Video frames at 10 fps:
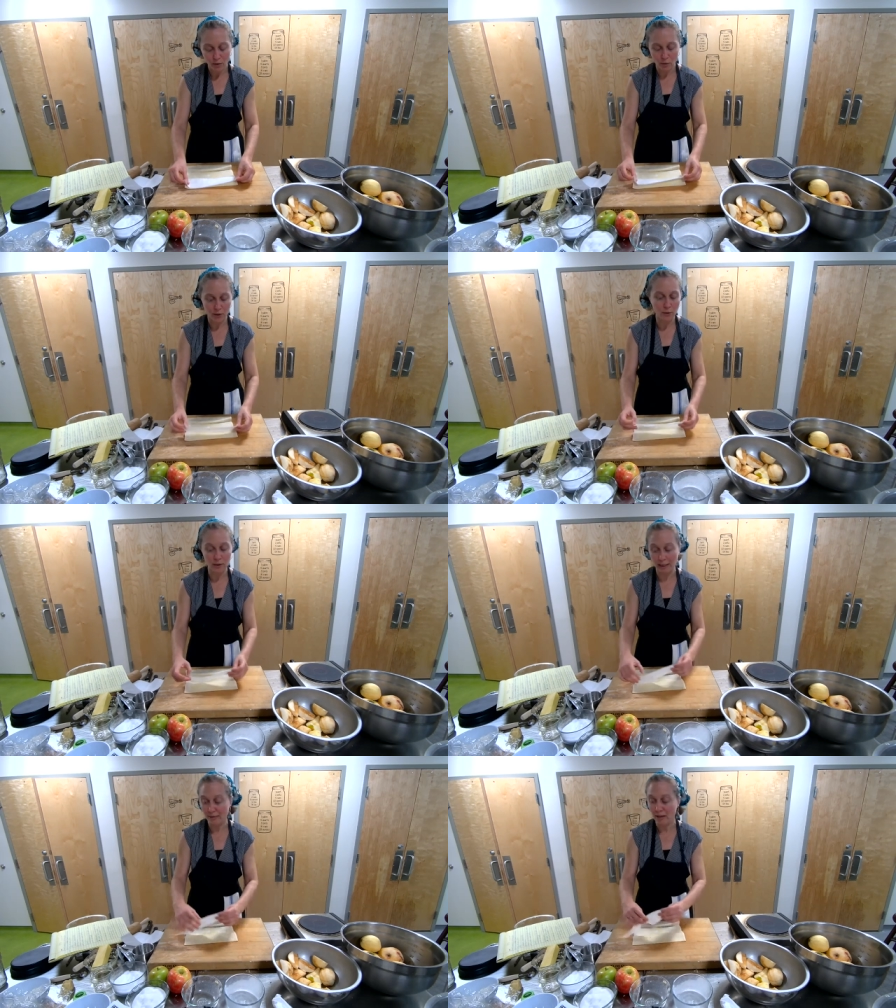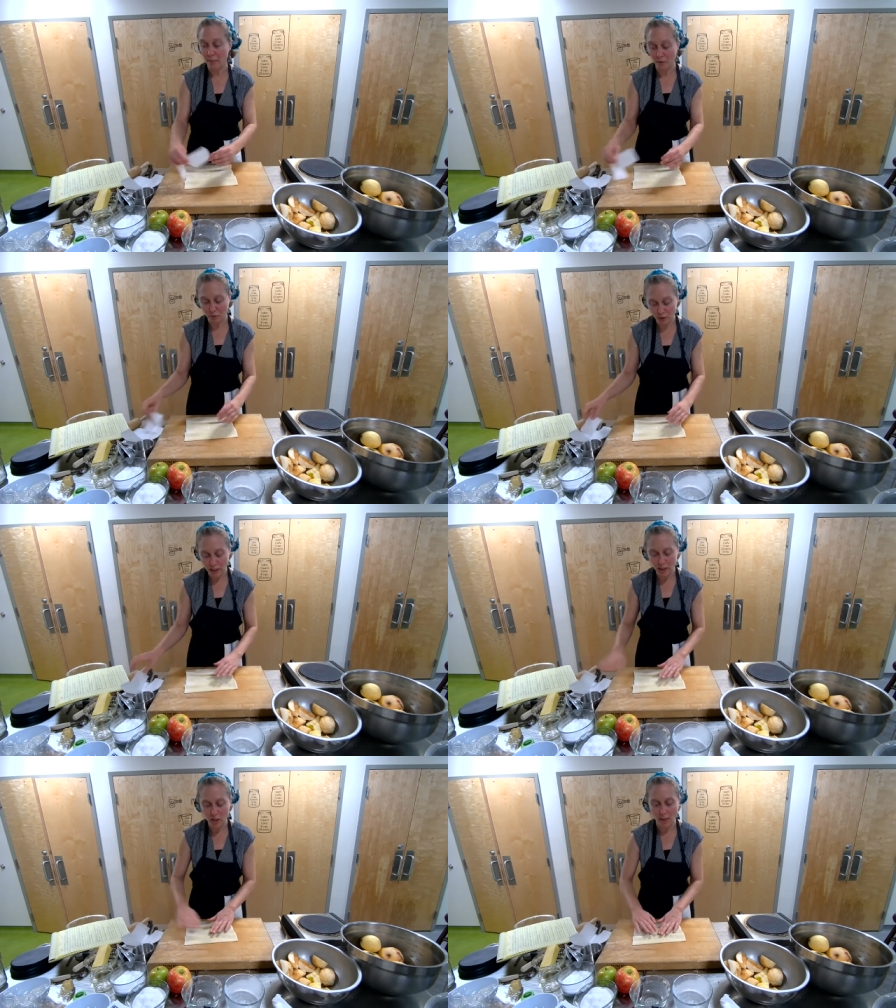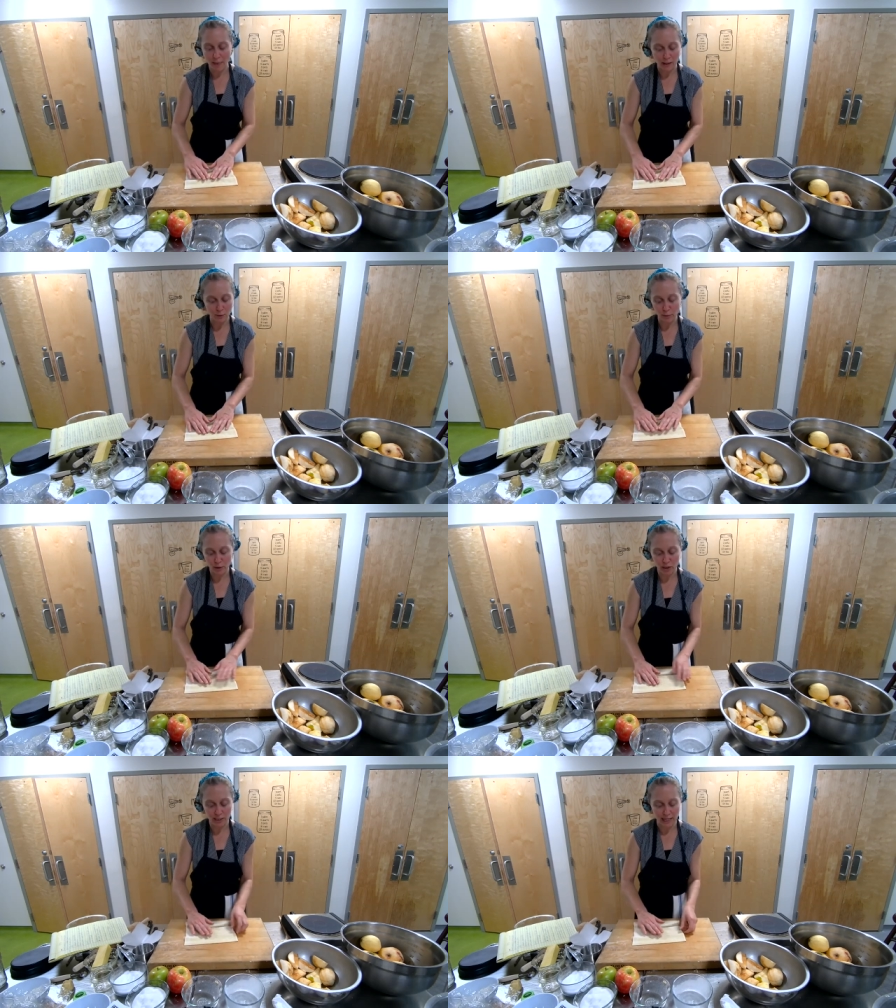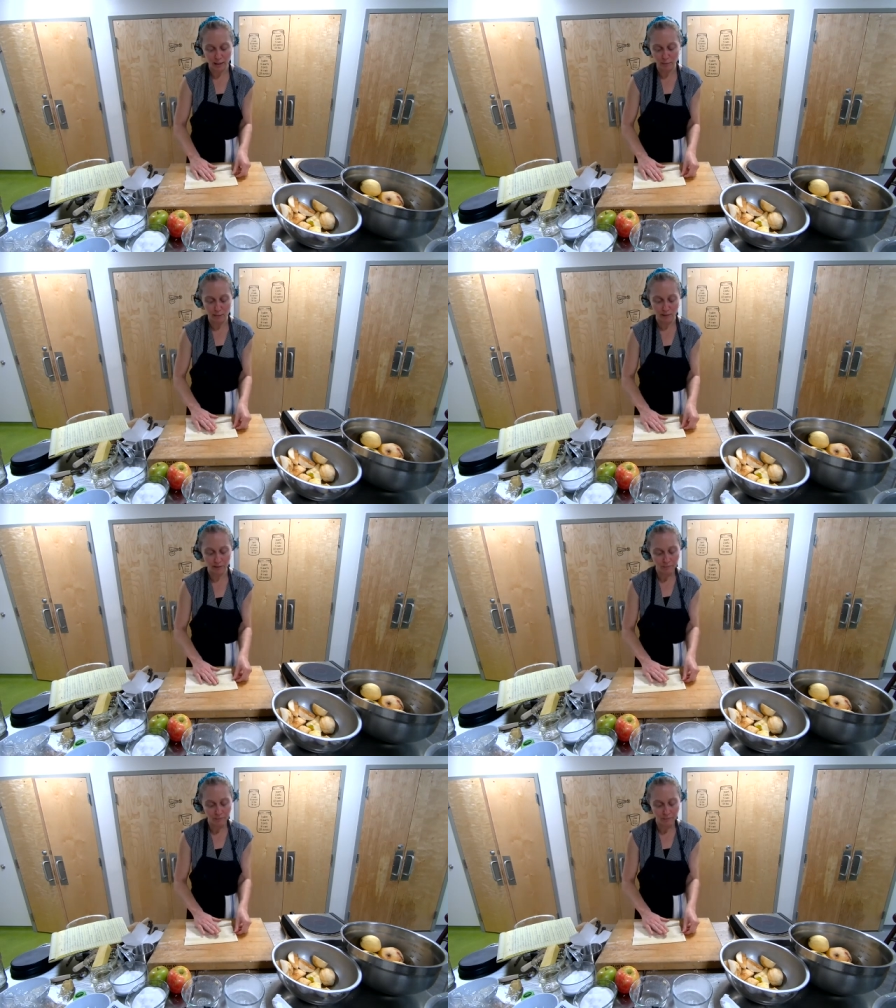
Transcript: or you could leave it in the fridge and then it will just take maybe